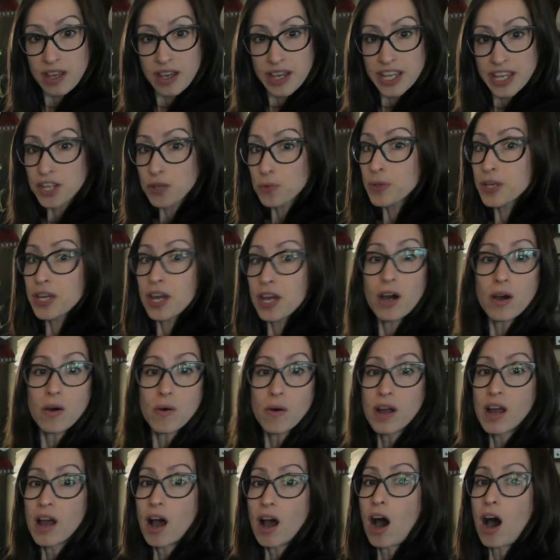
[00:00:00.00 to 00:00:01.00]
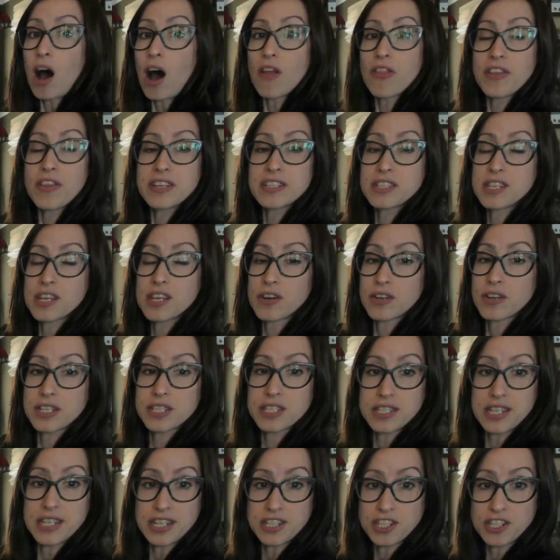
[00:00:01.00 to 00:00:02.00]
Here we go. All things that are
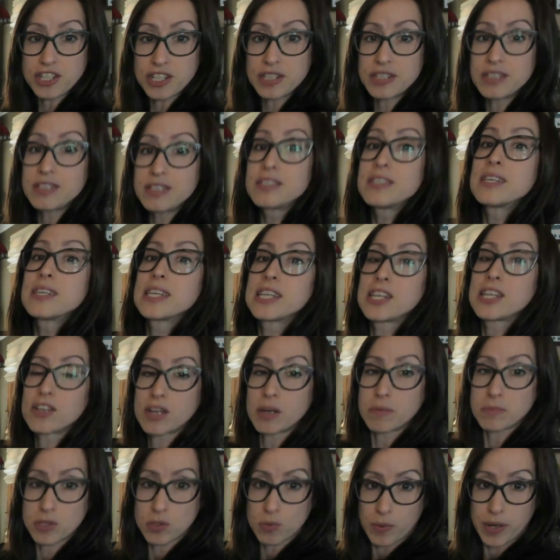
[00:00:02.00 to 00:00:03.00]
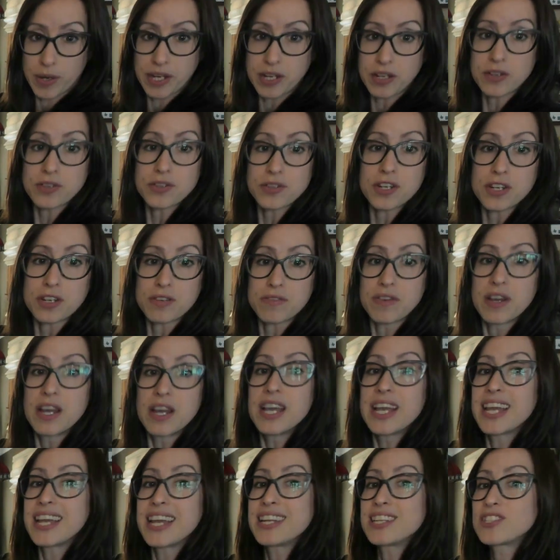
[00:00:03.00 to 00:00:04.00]
extension, here comes the radial nerve.
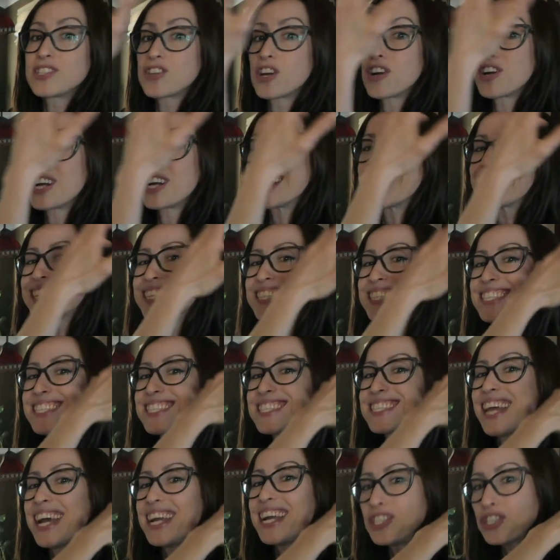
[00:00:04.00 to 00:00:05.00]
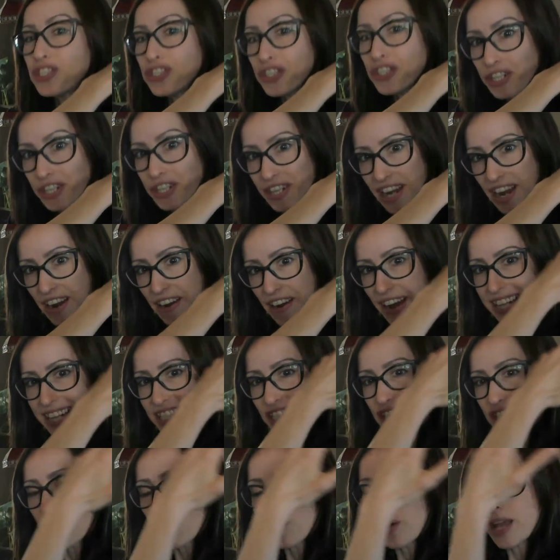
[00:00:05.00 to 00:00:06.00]
It is our extender, all right?
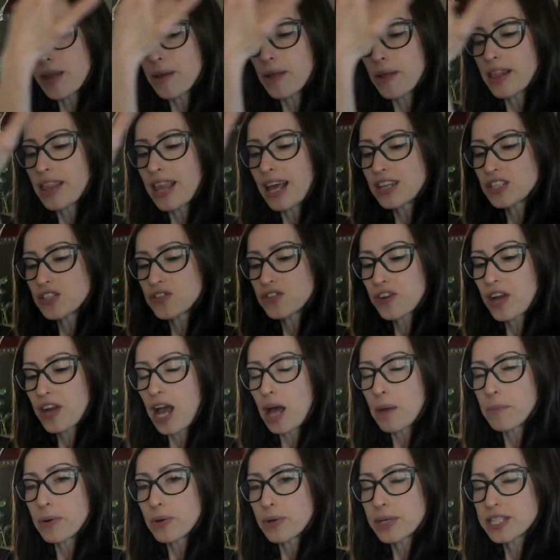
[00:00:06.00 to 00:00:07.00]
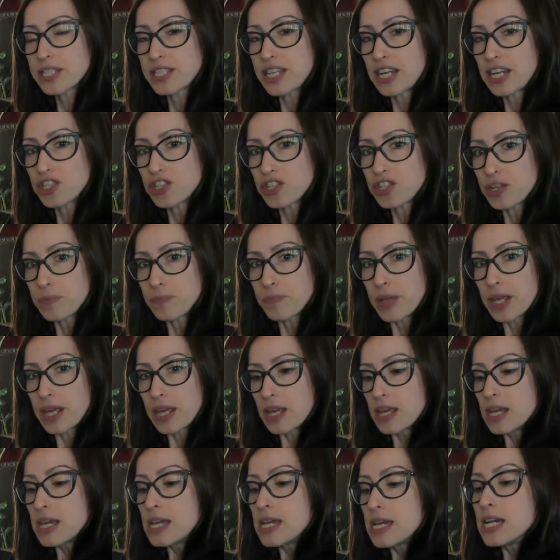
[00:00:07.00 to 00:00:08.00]
So it allows for elbow extension.
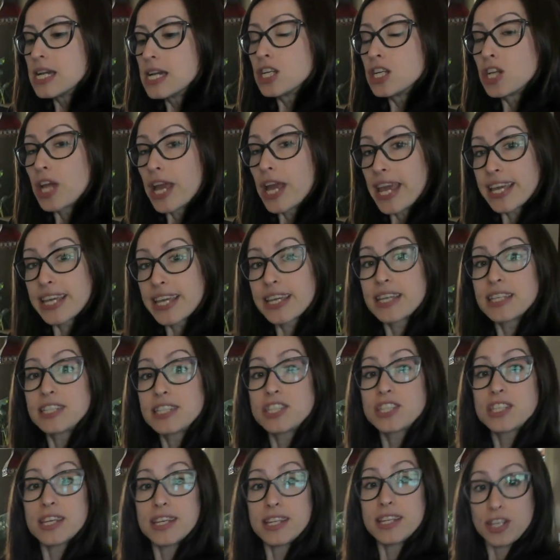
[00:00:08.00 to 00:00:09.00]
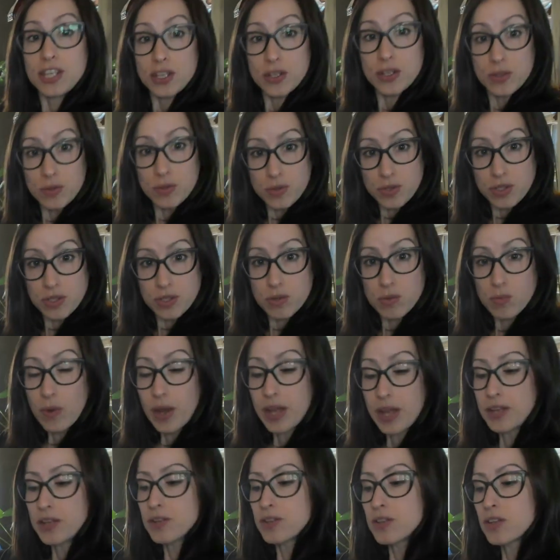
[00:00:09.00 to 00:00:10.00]
It continues.
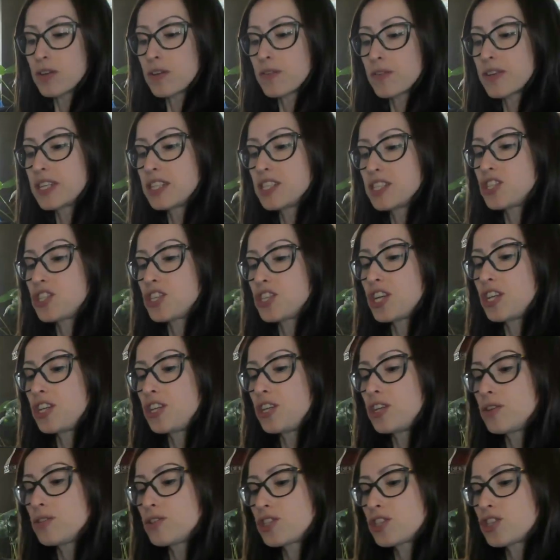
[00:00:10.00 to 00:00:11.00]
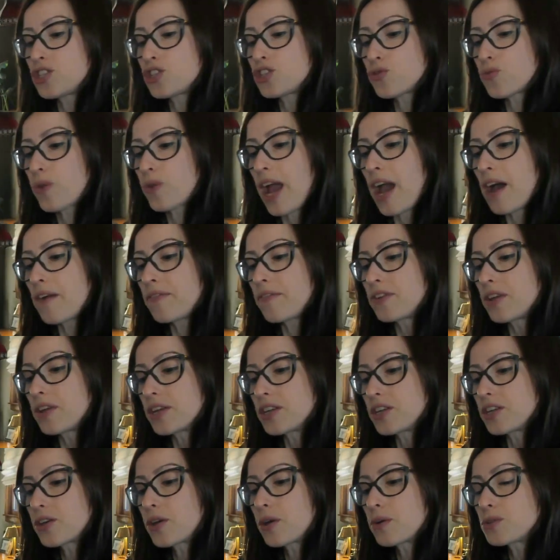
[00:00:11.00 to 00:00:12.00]
Radial nerve continues to travel,
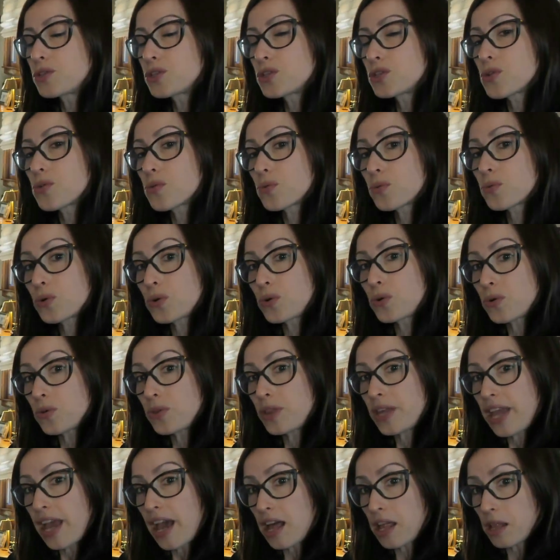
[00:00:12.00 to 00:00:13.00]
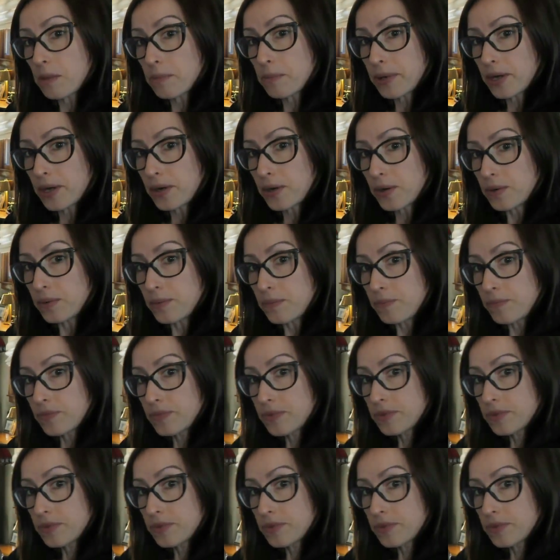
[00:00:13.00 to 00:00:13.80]
and it goes through the elbow,